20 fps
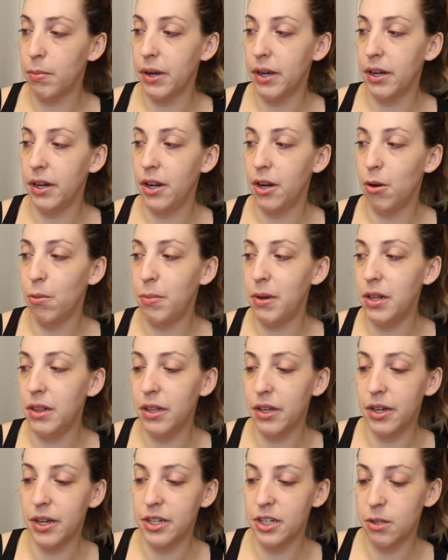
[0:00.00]
but, you know, being
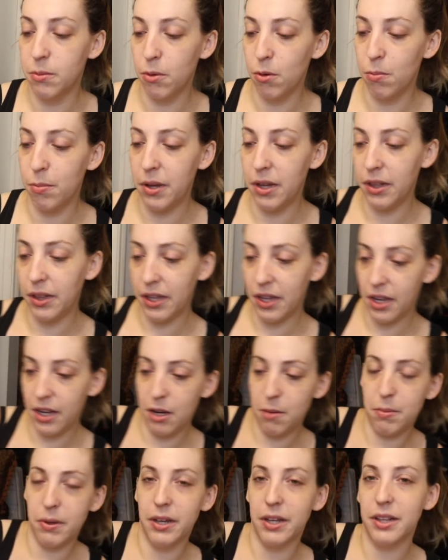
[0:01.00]
the customer and being the
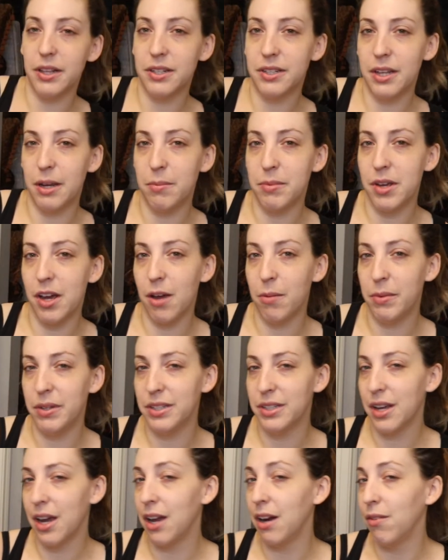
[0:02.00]
guinea pig at the same time
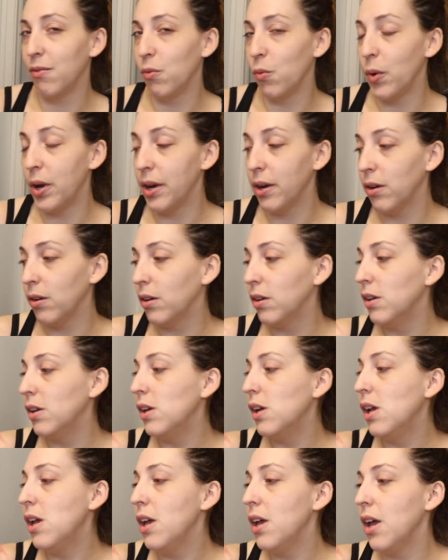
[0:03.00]
is kind of weird.
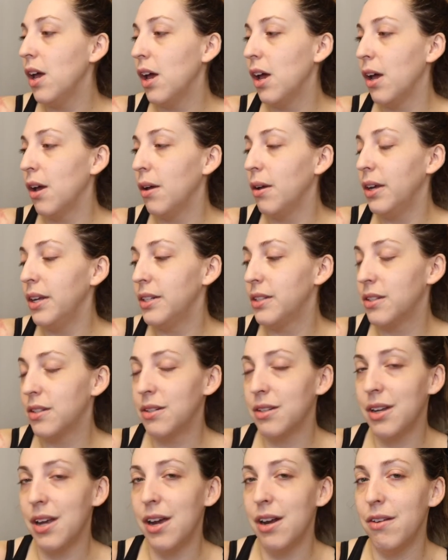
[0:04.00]
It's
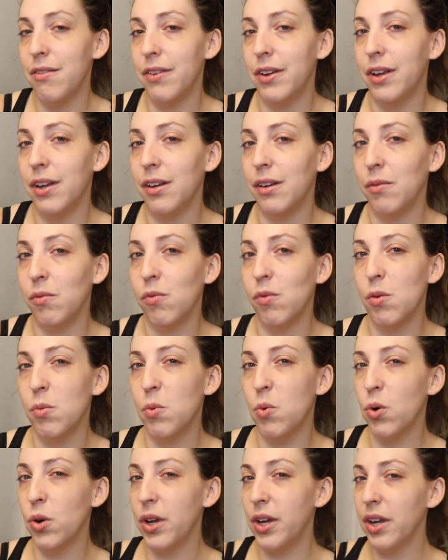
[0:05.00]
kind of a
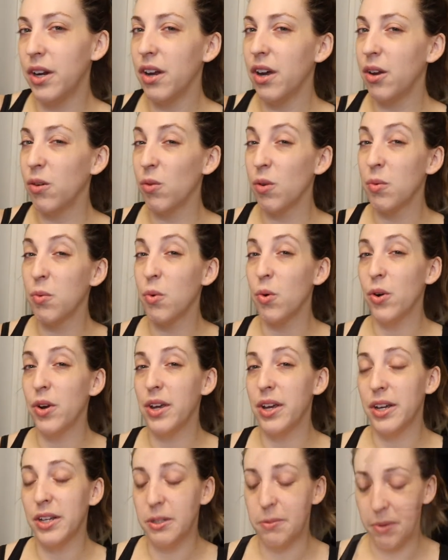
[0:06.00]
rewarding and
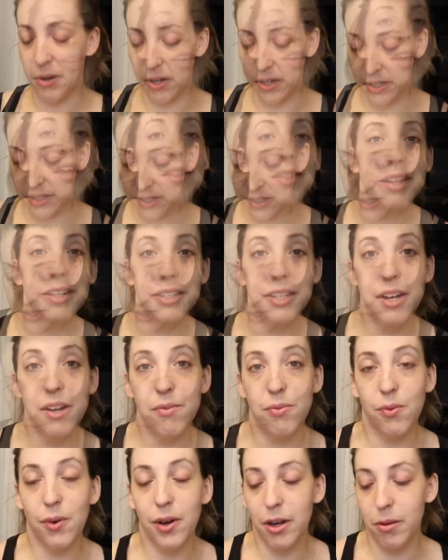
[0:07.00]
unrewarding experience. That's
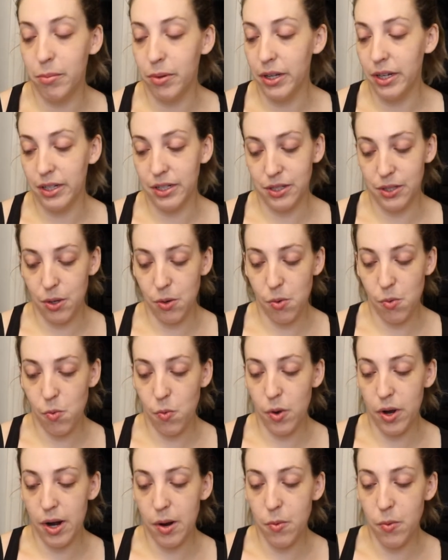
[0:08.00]
enough rambling. So
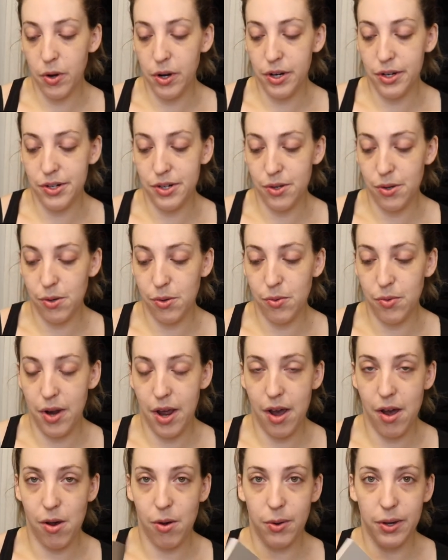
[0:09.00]
what I want to do
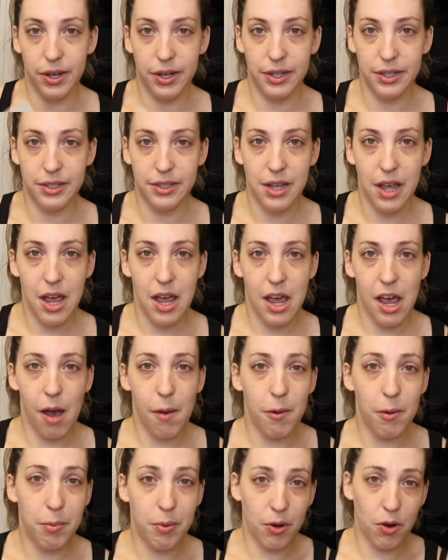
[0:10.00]
now is I'm
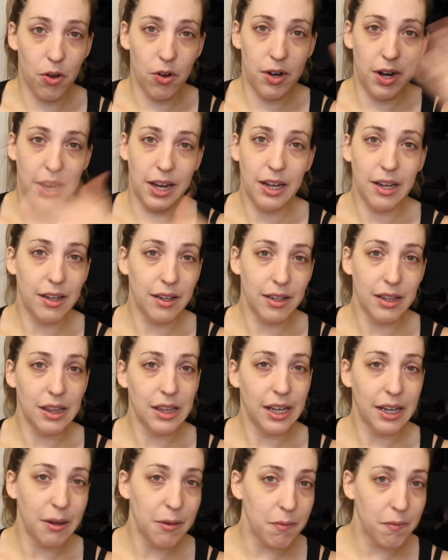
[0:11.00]
going to put on a
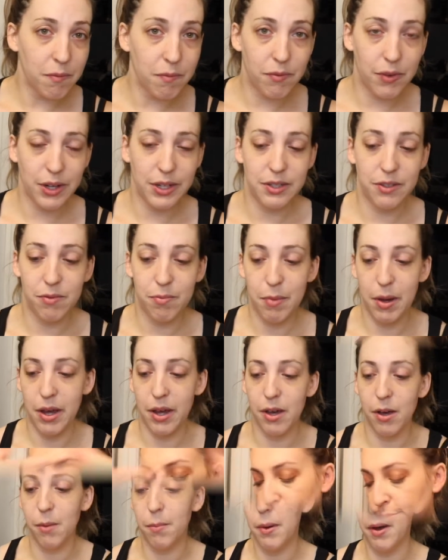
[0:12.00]
light face of
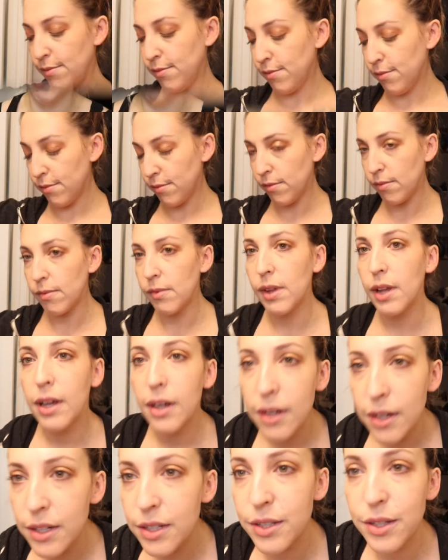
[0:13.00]
makeup.
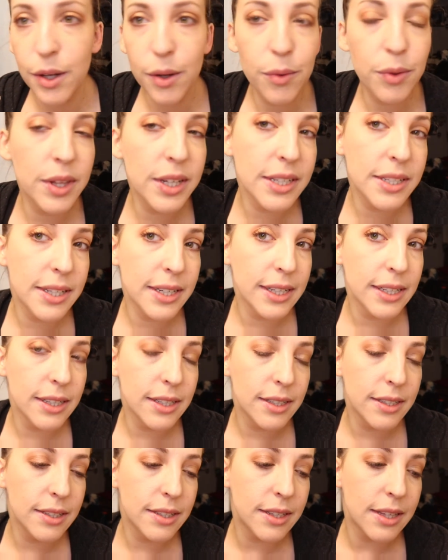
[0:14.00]
So this
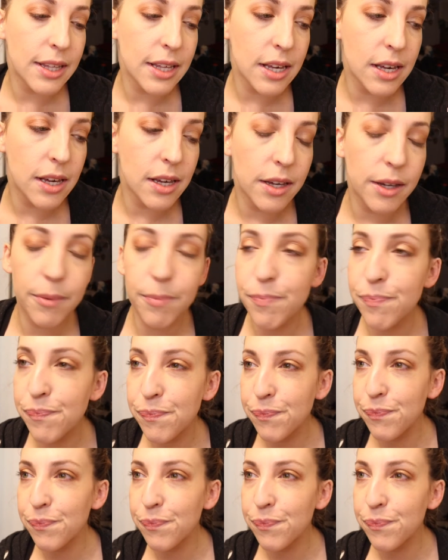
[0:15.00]
is the